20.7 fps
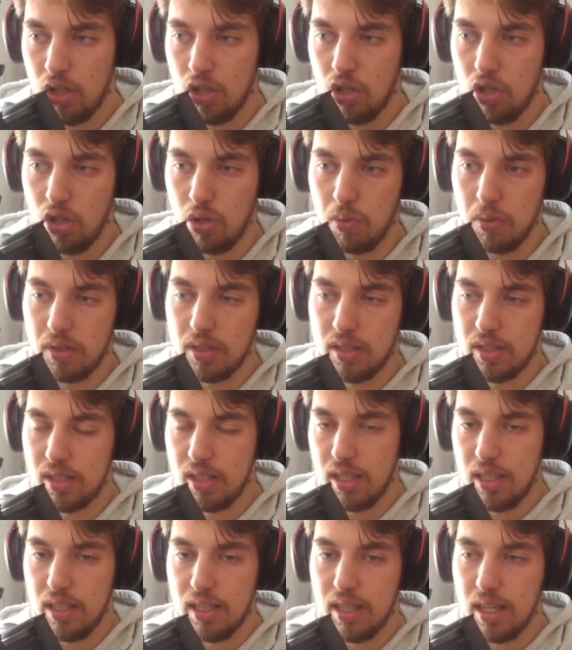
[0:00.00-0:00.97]
you will
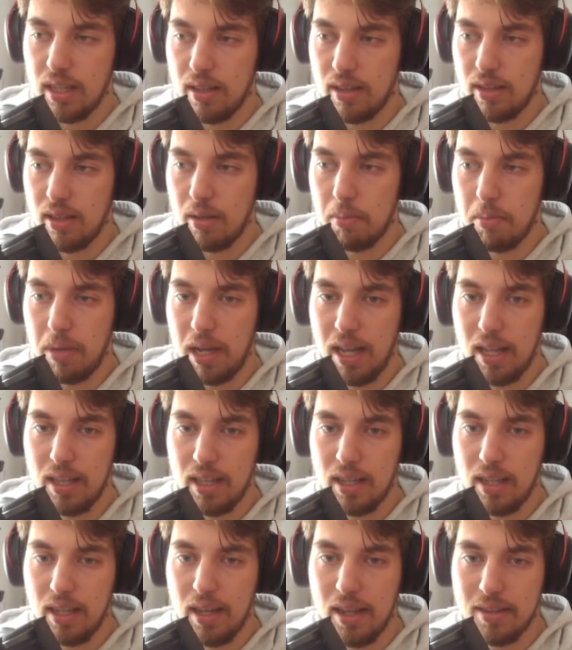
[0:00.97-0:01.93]
see that the
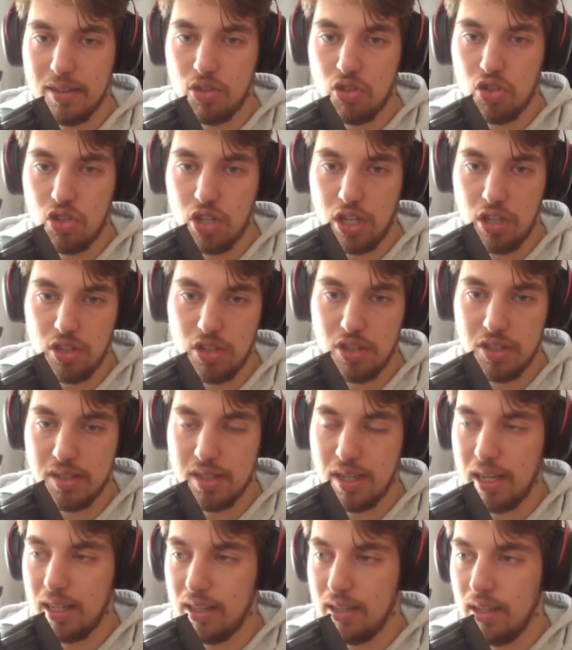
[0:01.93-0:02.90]
padding hasn't changed the
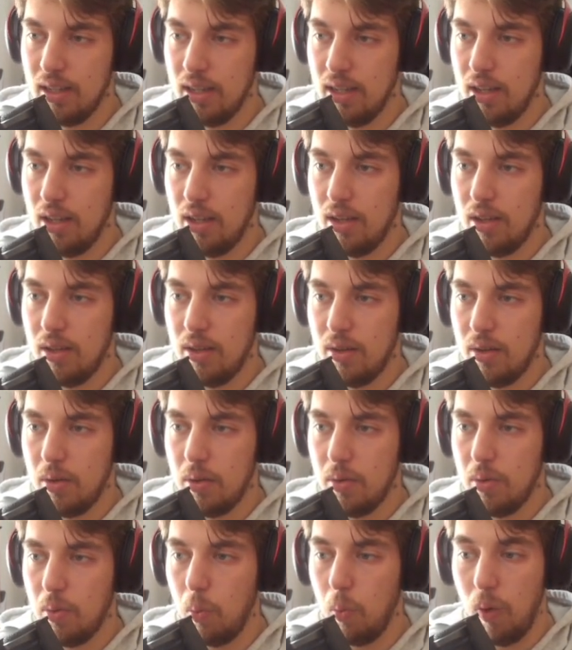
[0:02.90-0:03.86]
side.
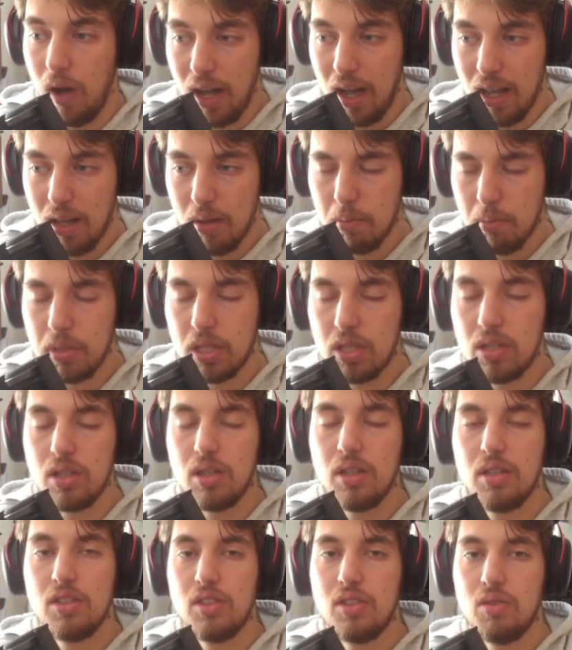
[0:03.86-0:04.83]
Why?
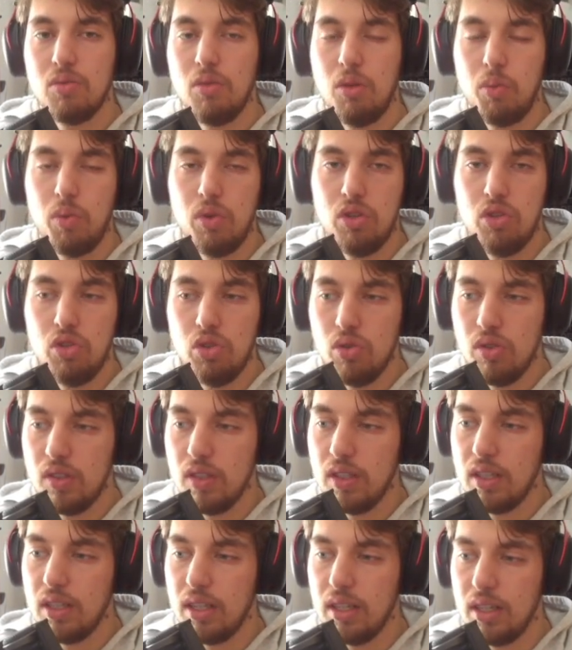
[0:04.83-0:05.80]
Because what we're
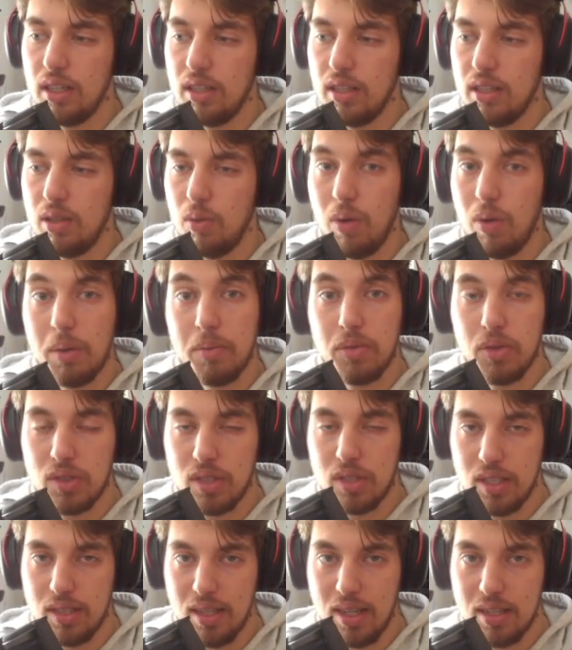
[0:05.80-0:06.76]
using in the Webflow
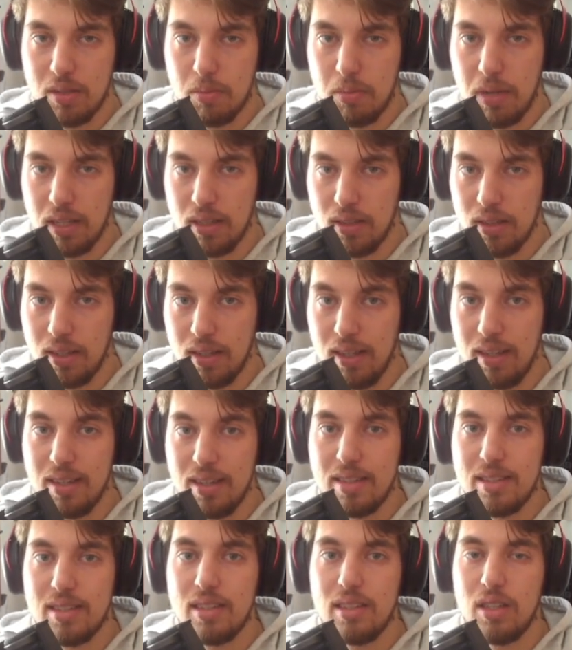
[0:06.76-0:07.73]
CSS panel
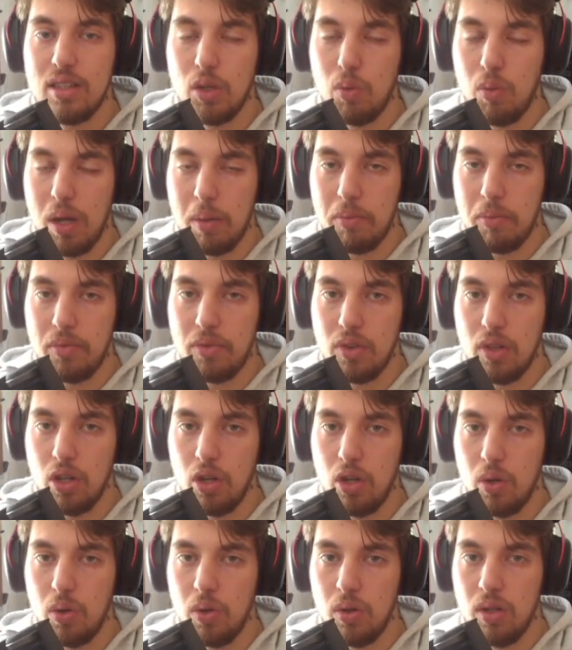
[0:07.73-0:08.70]
is the
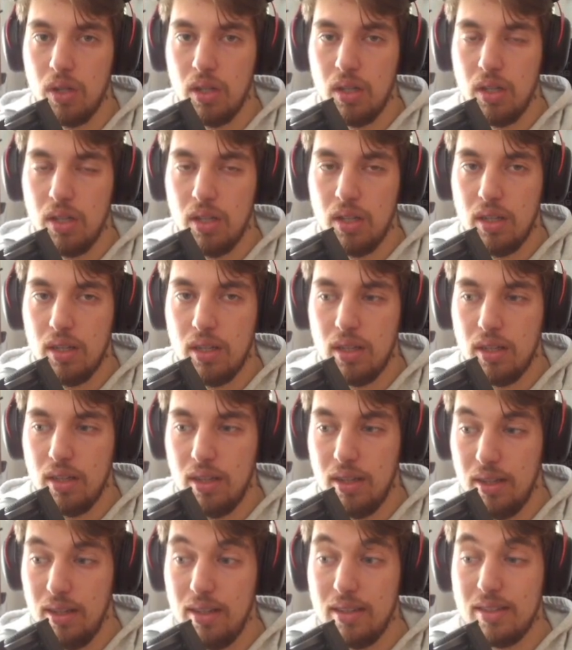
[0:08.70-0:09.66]
Webflow
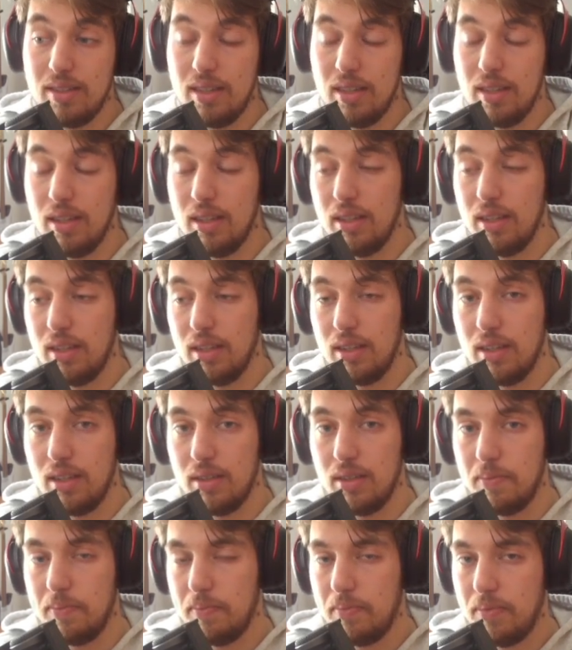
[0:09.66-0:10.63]
is
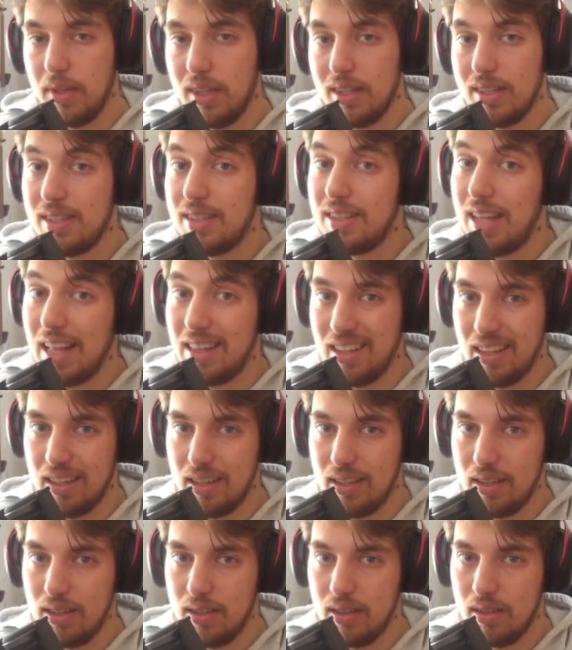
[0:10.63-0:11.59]
the
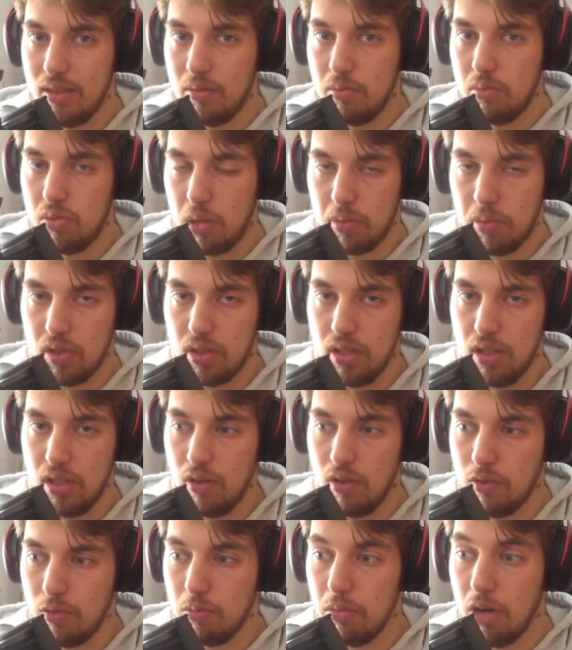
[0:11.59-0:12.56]
static property
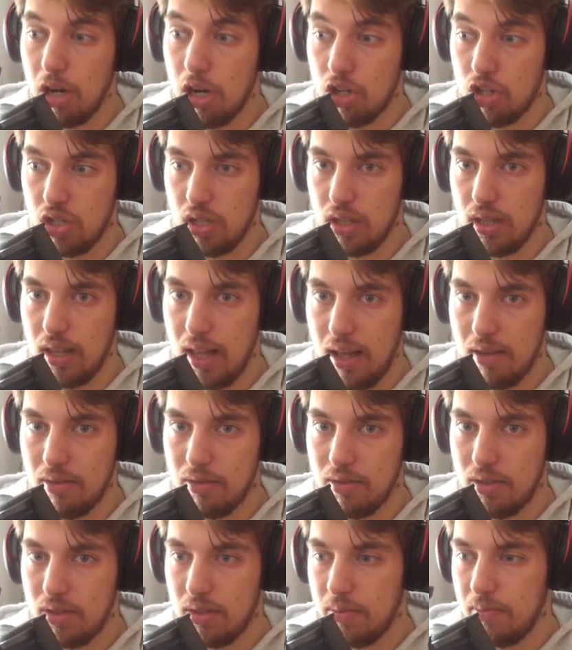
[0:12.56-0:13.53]
of margin
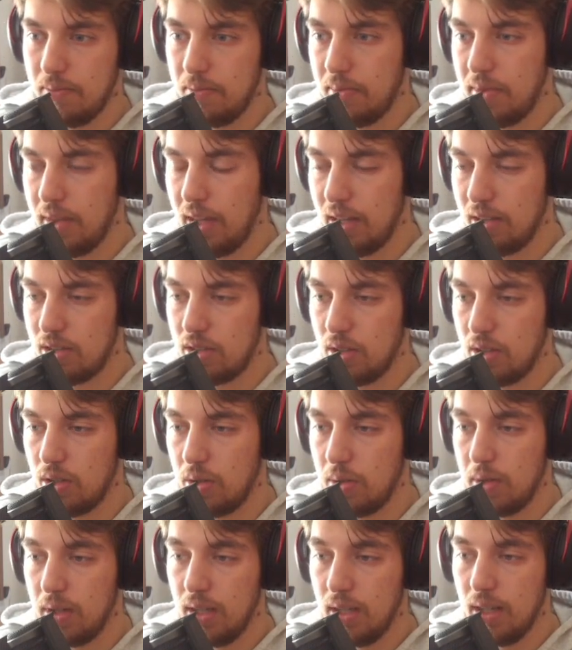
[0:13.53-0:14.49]
left, and
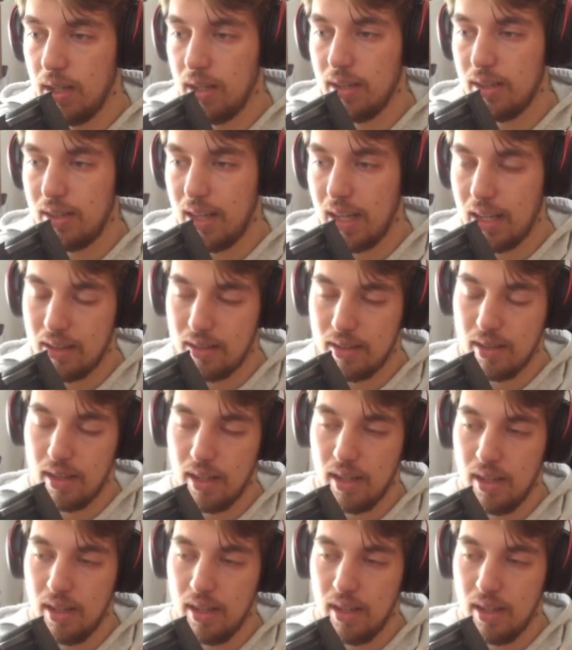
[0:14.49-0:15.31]
so that